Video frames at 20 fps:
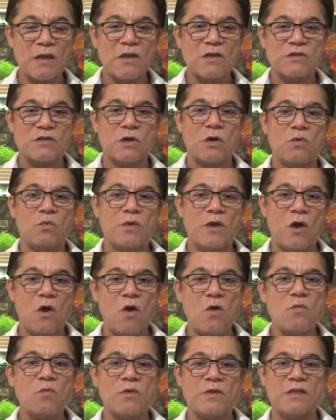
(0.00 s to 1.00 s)
So
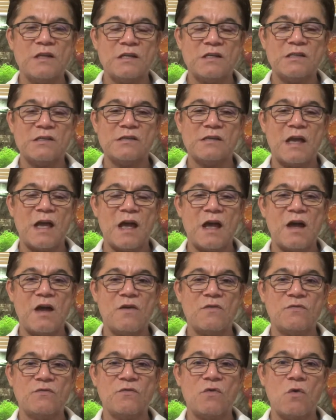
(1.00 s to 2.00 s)
hope with these
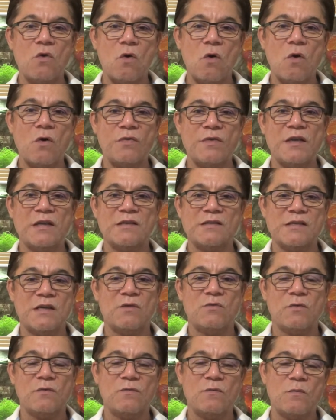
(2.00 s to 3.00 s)
4 things
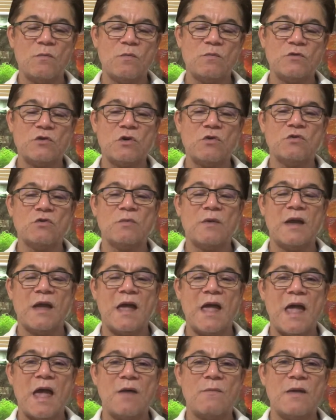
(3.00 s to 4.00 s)
that we've told you about
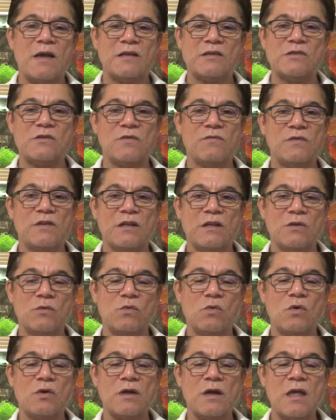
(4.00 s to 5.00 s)
how about softening the
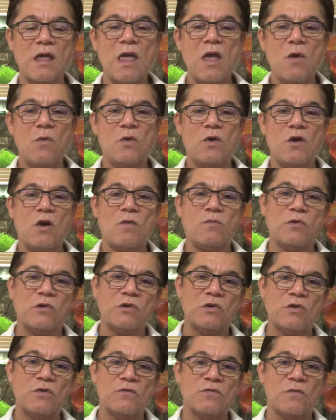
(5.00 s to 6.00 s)
water, we hope you
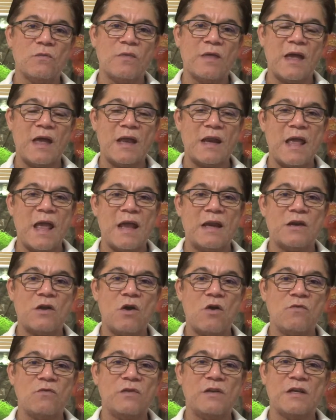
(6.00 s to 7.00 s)
learned from that, and
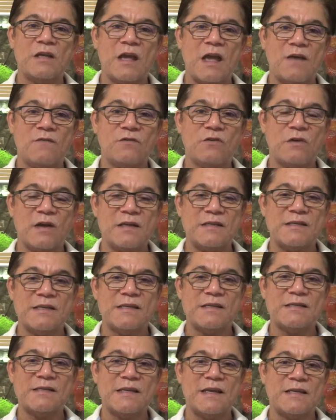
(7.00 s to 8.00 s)
hopefully you have great
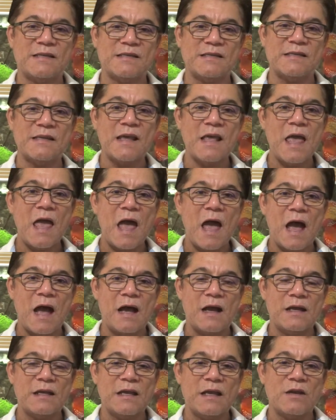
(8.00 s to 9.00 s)
success
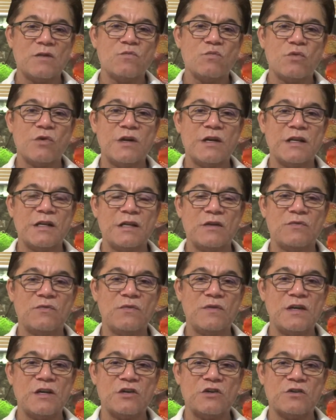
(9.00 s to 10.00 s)
in breeding your
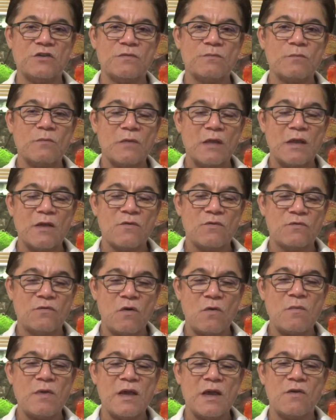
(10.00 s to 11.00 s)
fish.
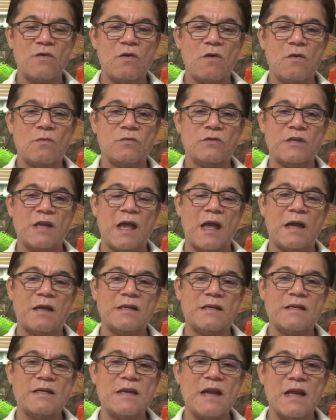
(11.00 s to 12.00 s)
From here on, our
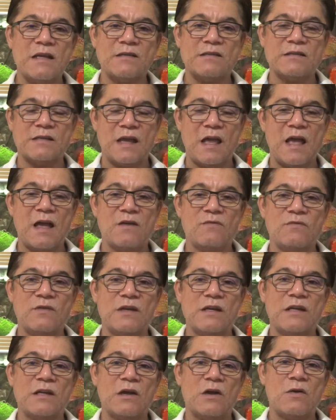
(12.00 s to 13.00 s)
next
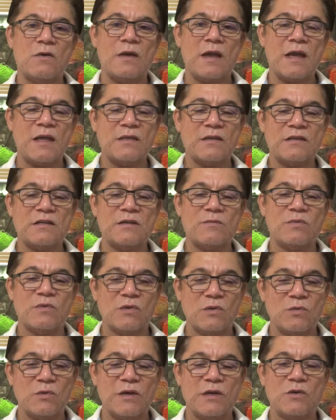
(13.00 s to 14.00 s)
video and the tip of
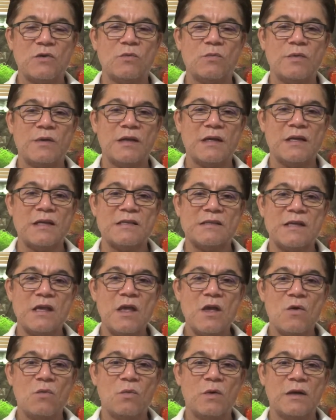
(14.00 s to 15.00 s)
the week will be is
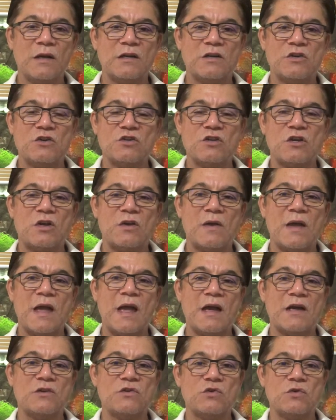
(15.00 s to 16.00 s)
we're going to show you
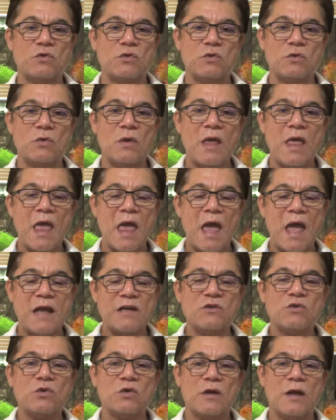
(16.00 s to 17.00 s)
how to
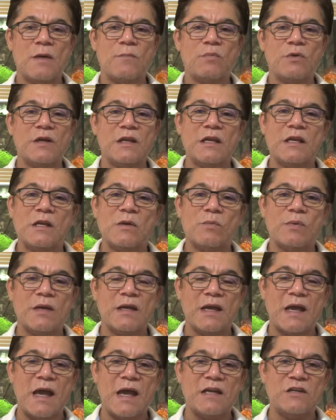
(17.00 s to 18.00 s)
and talk about bringing your
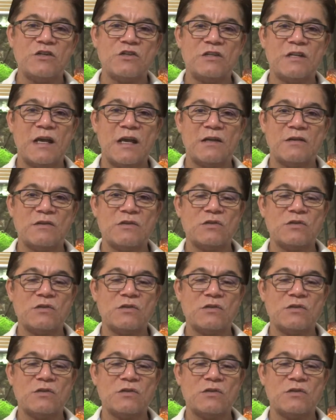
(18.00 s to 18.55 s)
pH down.